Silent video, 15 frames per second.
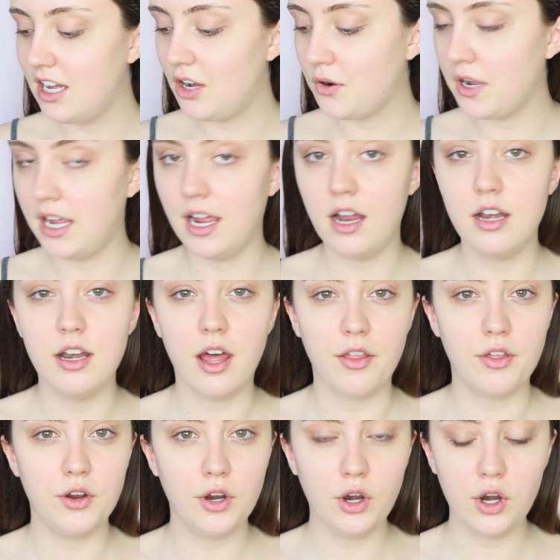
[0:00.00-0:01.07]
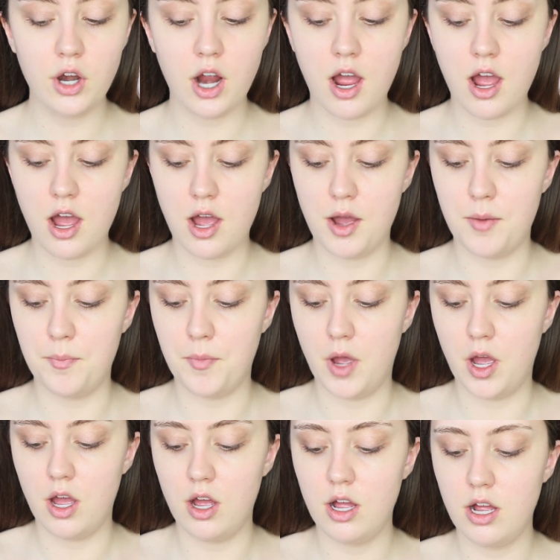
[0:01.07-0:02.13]
Okay, another
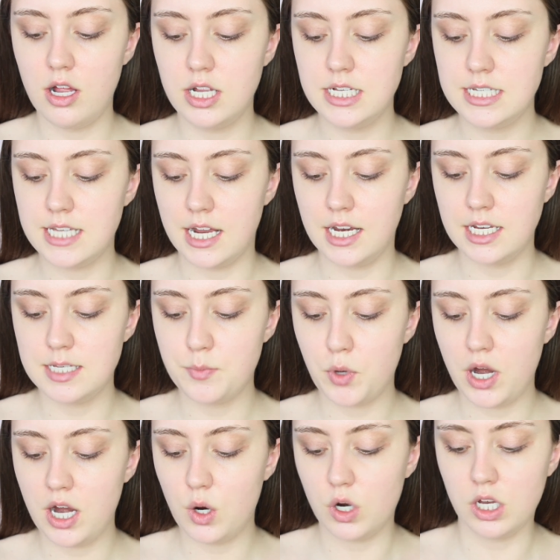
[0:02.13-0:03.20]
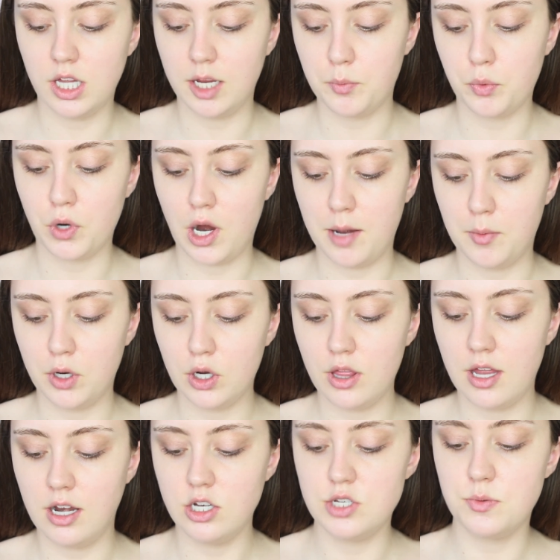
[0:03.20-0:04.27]
setting spray or like primer
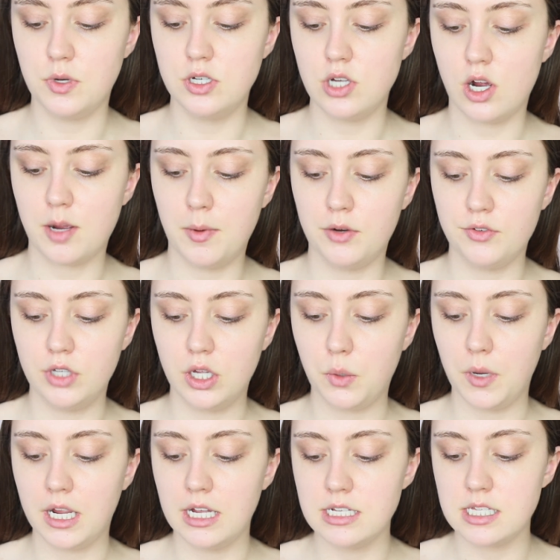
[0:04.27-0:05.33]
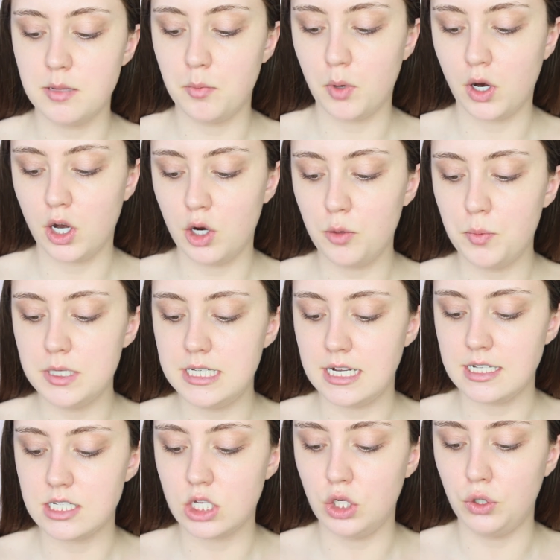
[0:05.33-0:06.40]
that I just want to talk about really quick is the Mario
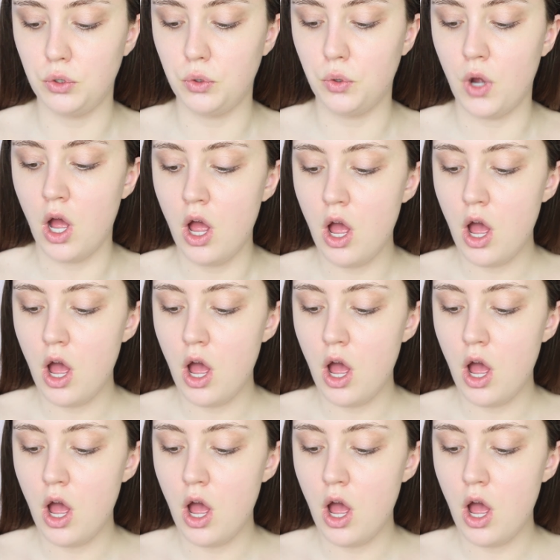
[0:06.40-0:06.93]
Badescu